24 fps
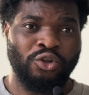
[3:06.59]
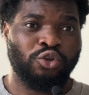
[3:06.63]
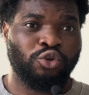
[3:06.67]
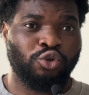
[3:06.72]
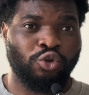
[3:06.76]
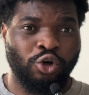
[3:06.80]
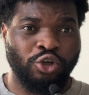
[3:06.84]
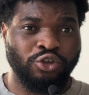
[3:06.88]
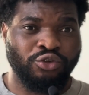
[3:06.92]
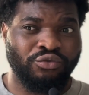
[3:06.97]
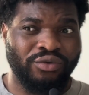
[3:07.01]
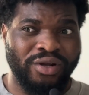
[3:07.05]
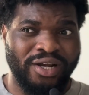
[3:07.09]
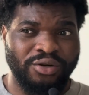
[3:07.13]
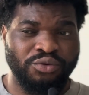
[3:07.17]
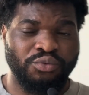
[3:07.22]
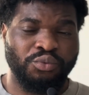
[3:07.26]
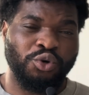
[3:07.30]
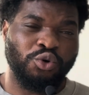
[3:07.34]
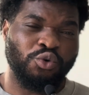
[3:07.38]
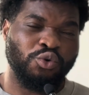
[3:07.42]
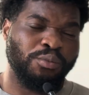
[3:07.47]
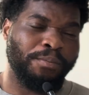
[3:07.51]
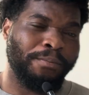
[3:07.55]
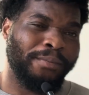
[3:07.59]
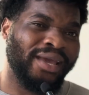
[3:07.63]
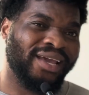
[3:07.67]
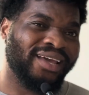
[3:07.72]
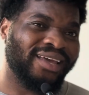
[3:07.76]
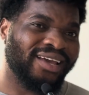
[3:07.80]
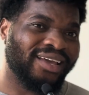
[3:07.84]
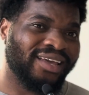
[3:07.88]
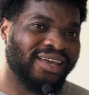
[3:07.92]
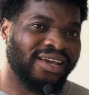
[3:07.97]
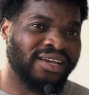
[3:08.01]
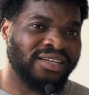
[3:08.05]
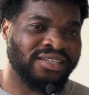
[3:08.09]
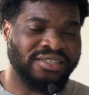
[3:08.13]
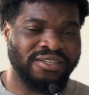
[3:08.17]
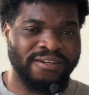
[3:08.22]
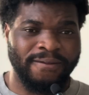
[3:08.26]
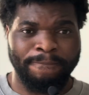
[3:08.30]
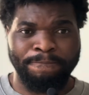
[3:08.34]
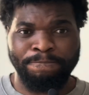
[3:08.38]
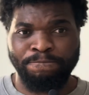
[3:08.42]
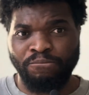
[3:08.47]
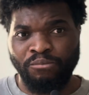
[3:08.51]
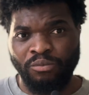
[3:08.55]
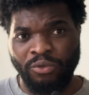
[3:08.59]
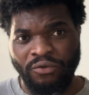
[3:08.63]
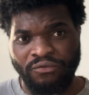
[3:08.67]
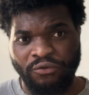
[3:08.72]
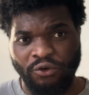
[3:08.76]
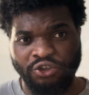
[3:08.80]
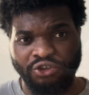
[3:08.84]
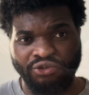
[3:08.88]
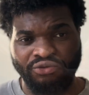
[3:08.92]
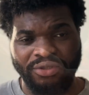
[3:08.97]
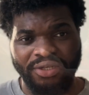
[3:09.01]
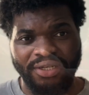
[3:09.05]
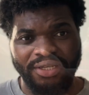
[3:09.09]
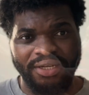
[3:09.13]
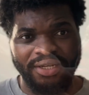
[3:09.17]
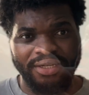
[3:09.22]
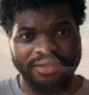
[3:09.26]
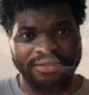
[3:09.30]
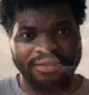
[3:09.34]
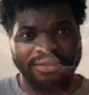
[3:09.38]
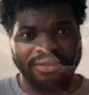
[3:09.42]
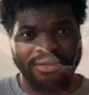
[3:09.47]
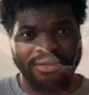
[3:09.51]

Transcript: Third round, we could make a case for Strickland,